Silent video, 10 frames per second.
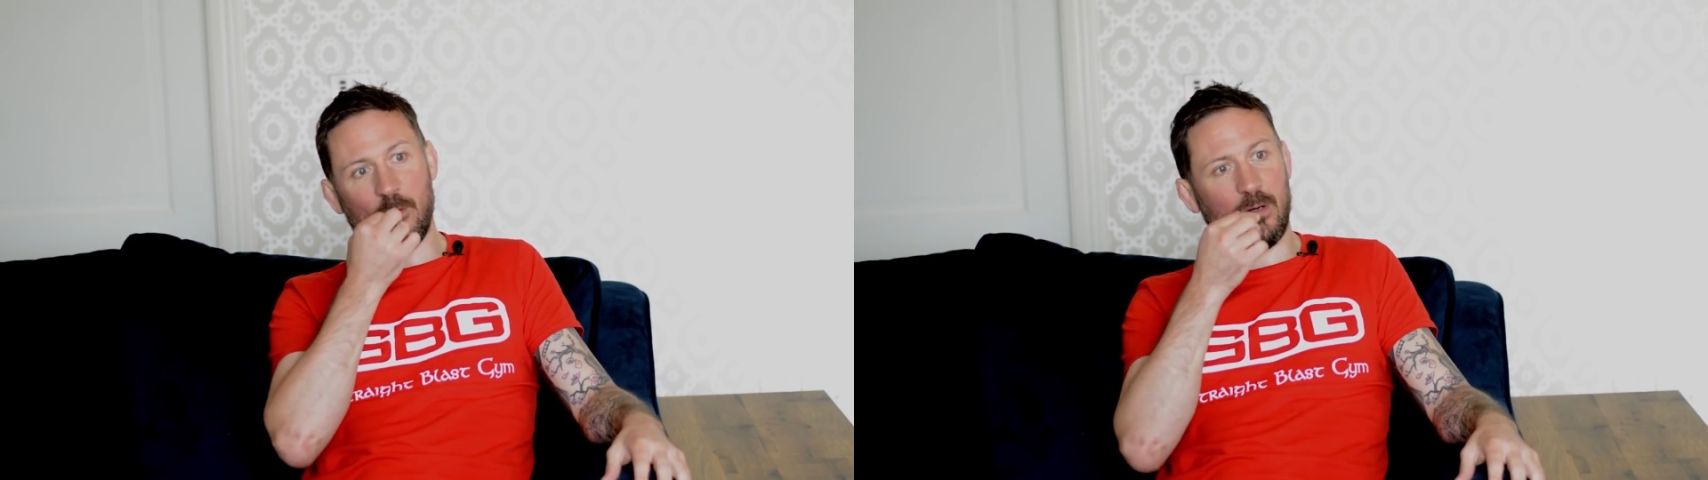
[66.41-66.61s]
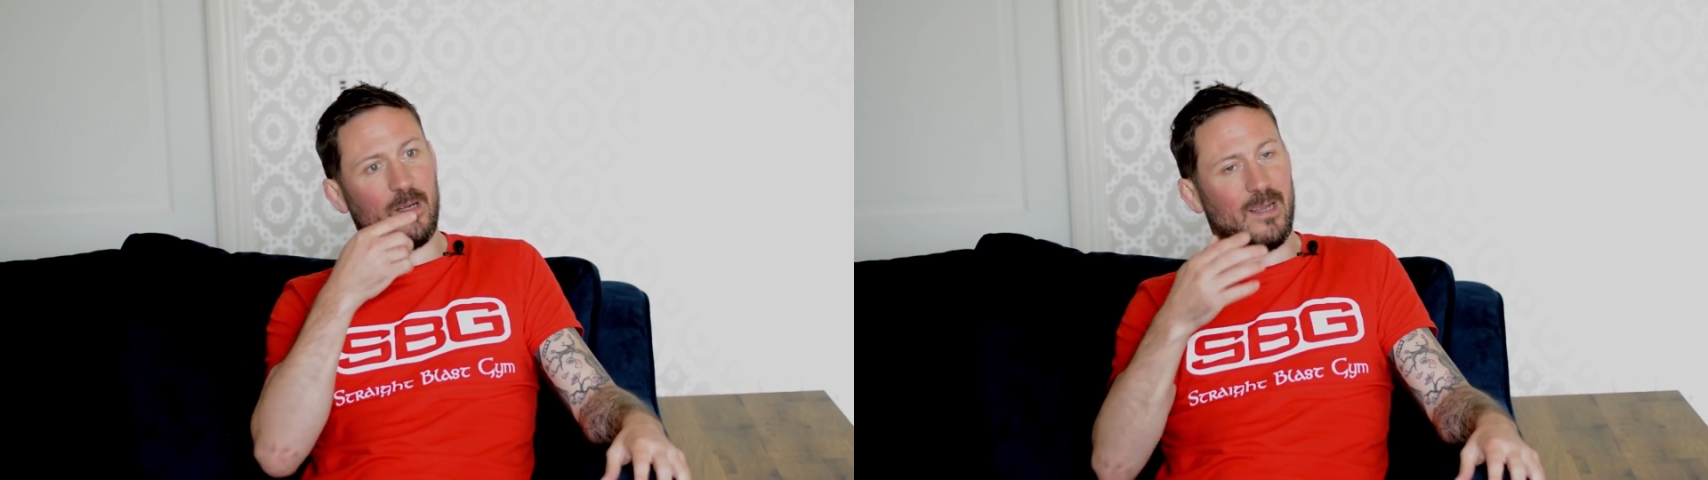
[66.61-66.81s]

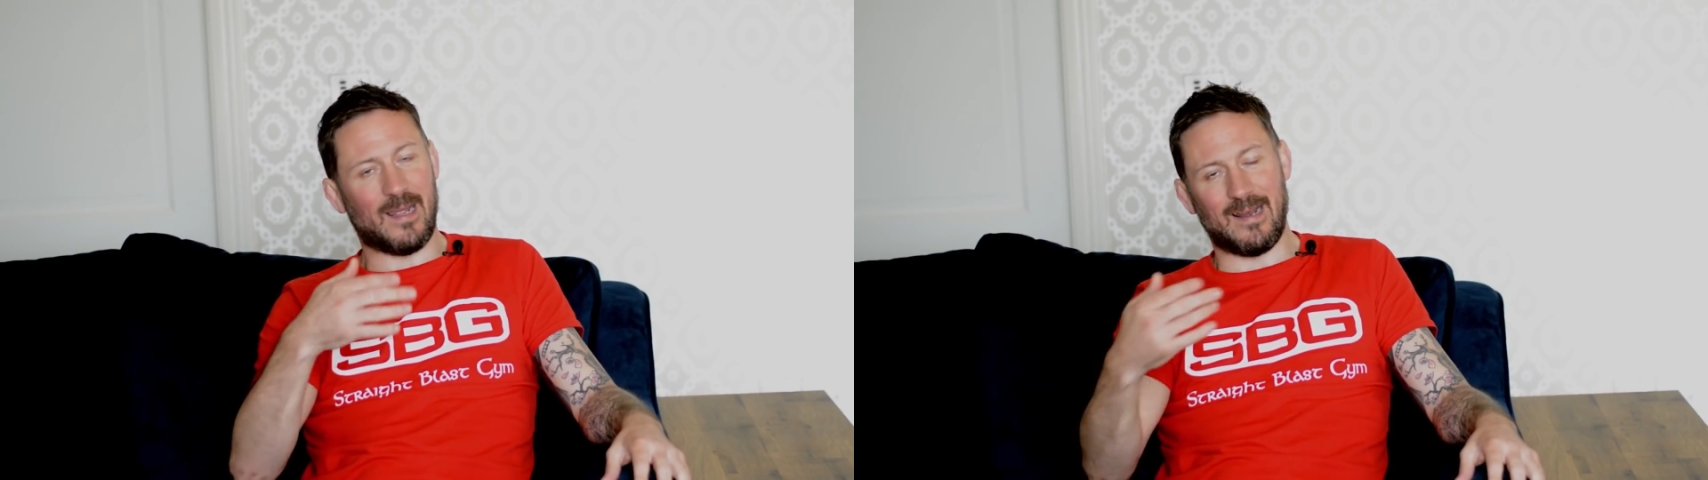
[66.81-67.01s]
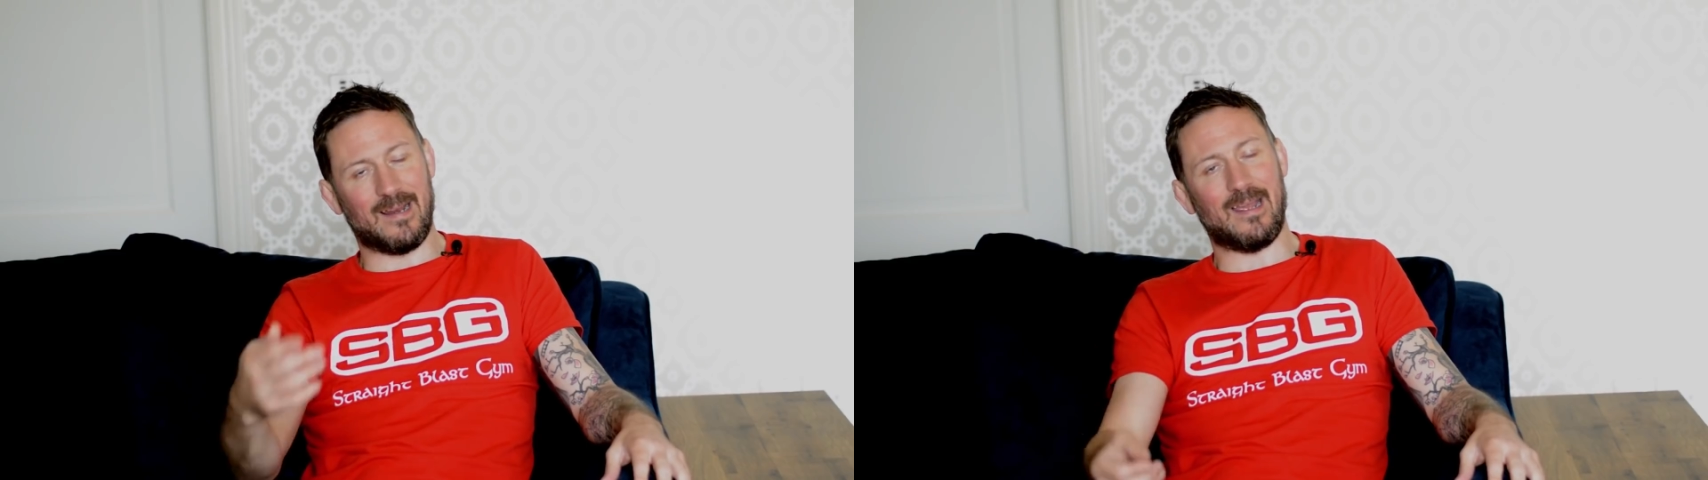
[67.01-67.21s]
work
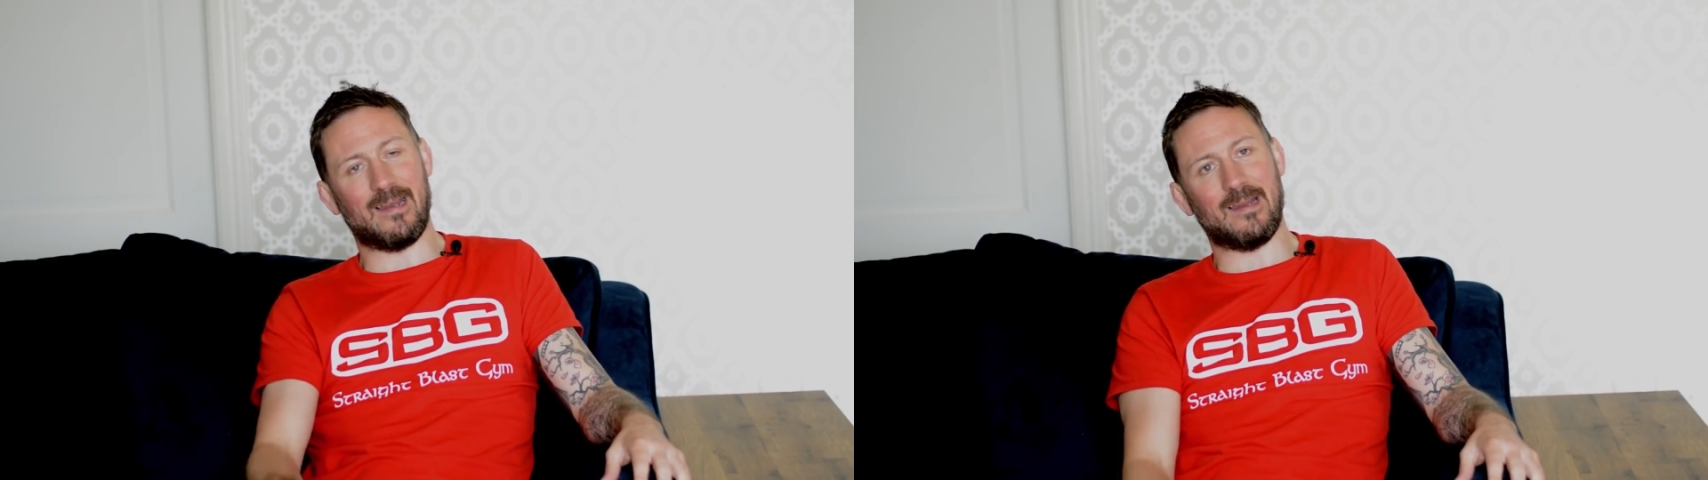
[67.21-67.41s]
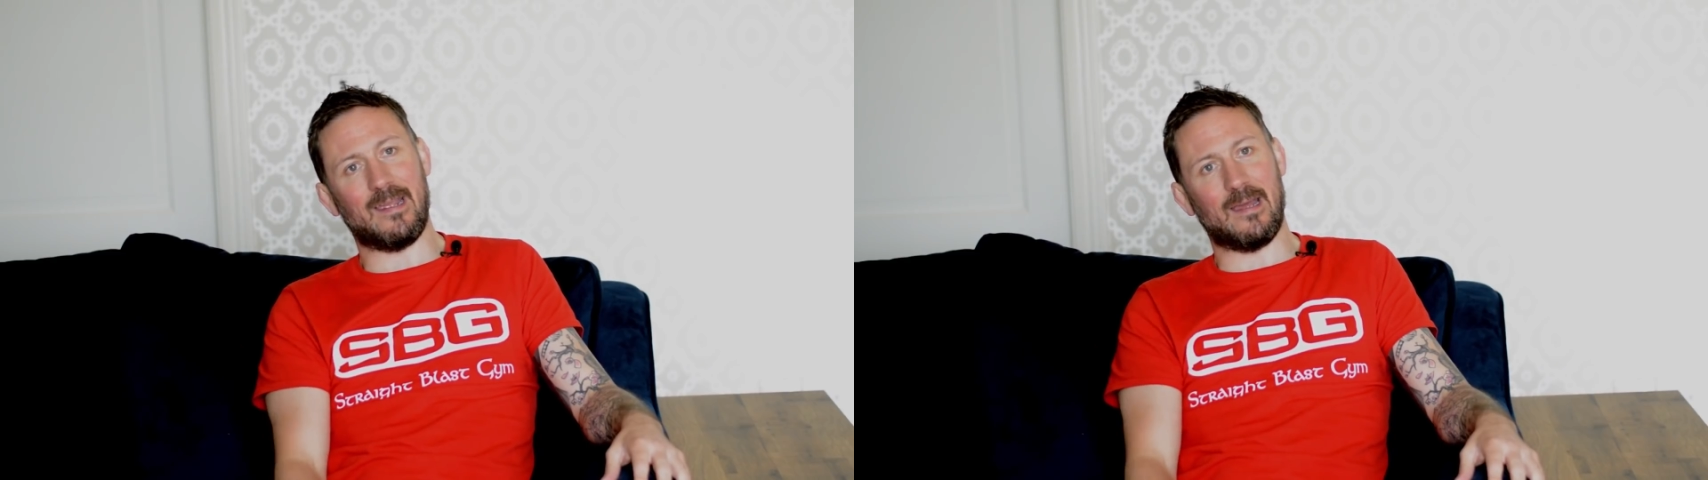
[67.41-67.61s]
again and again
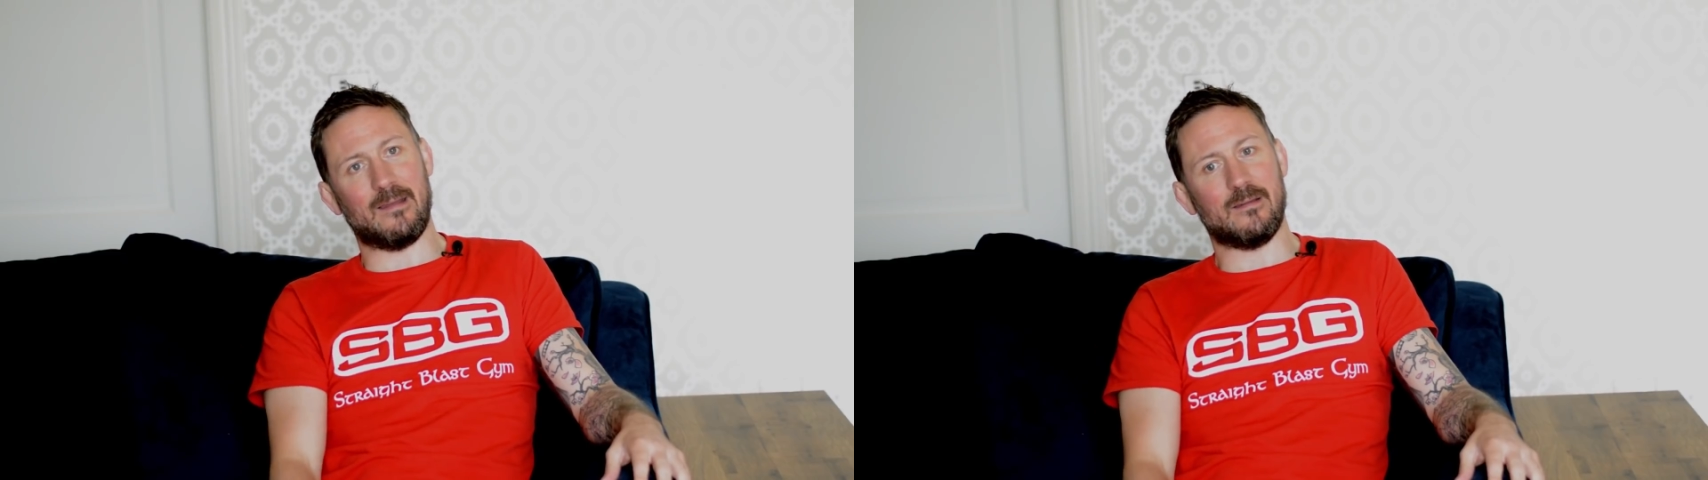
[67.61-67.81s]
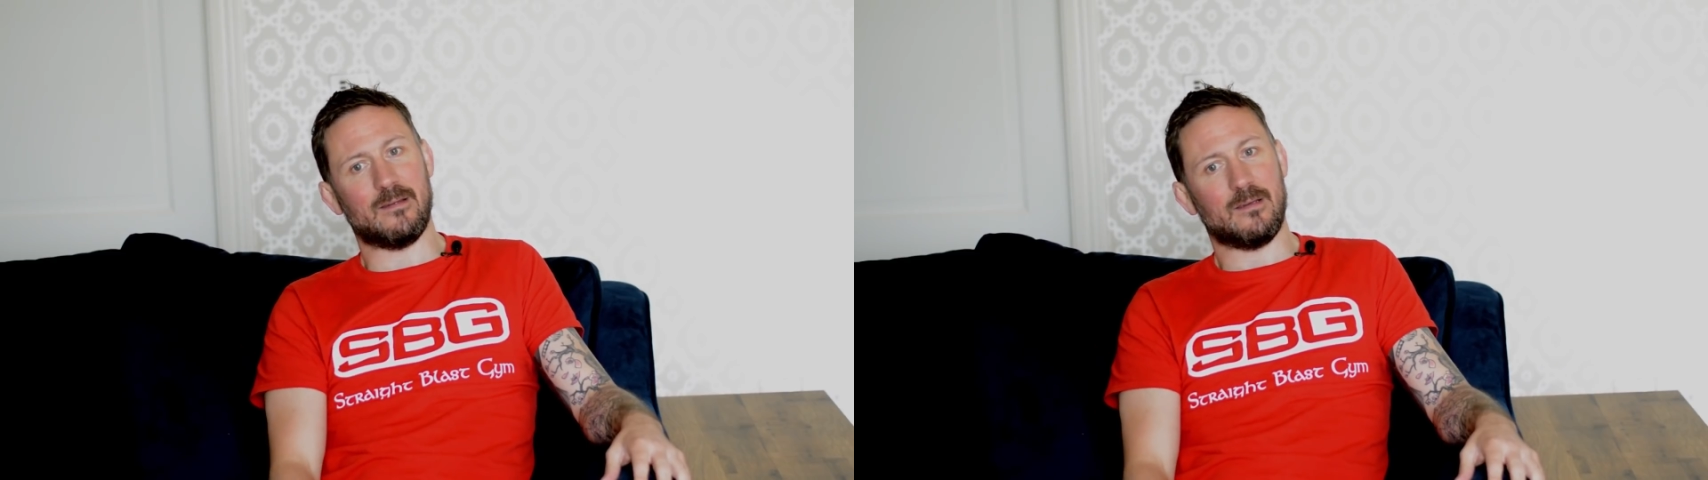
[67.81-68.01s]
and again